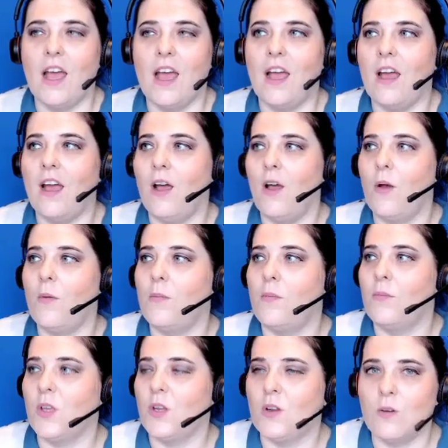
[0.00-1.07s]

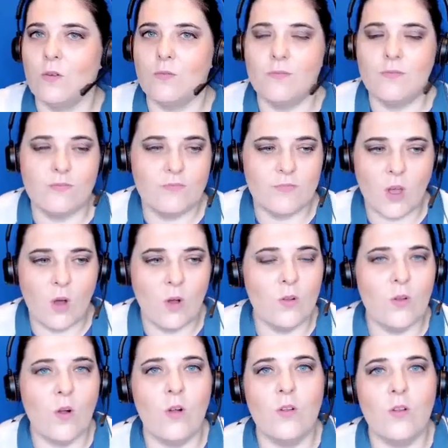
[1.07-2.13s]
um, you know,
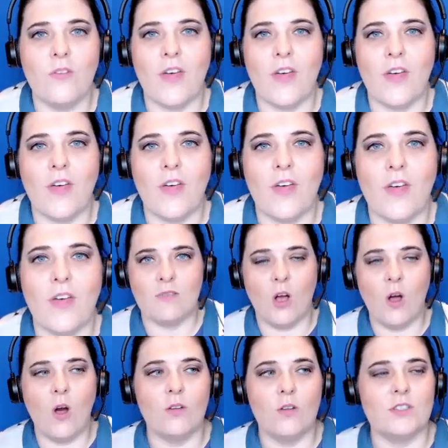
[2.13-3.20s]
all, all that
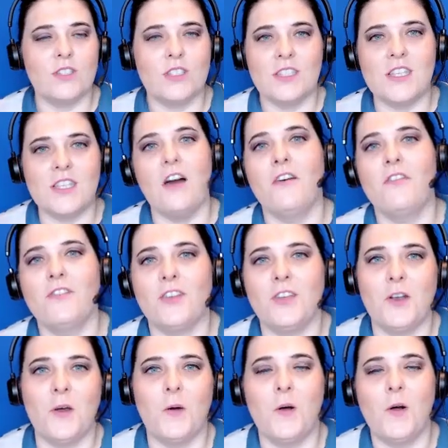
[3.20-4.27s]
hot stuff, you
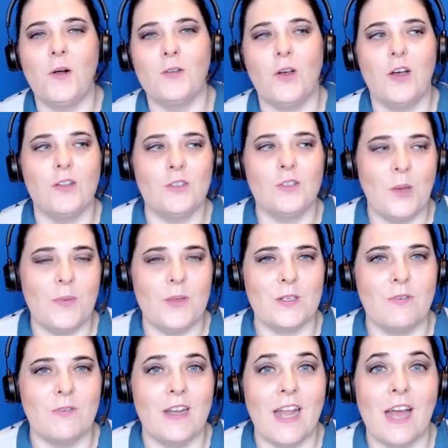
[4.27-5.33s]
know, hot mm-hmm. hot
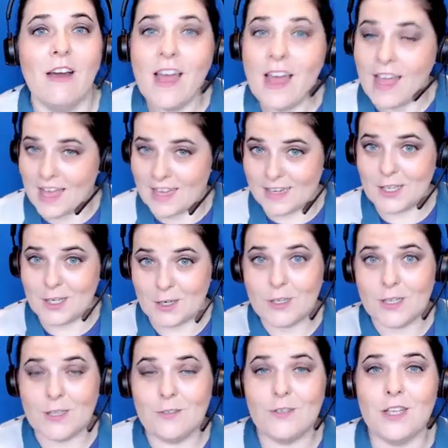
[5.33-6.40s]
topics right now. And you know,
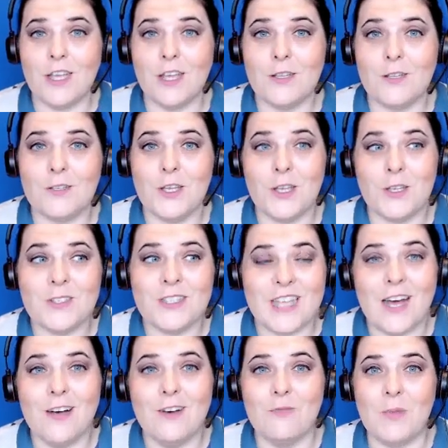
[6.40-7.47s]
including including
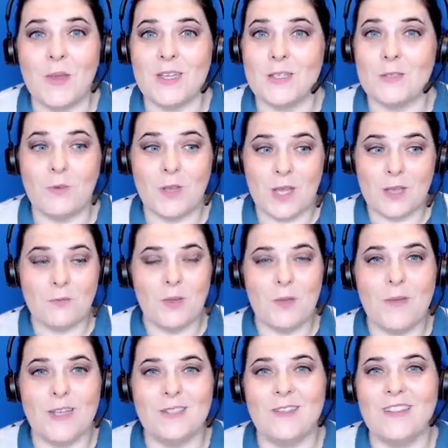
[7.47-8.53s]
yourself because we we
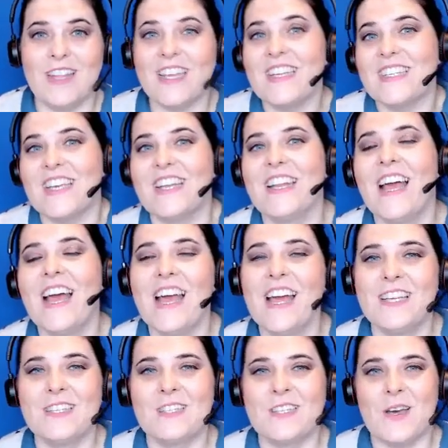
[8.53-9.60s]
met on LinkedIn.
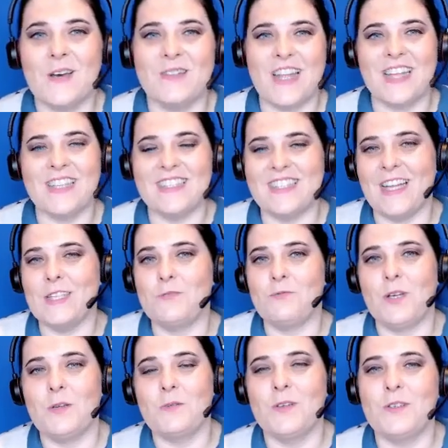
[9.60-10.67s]
So that's that's
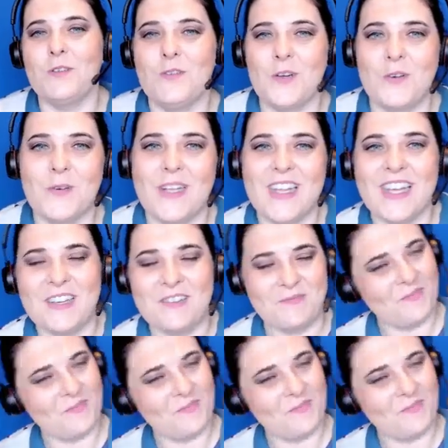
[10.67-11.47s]
really wonderful, really.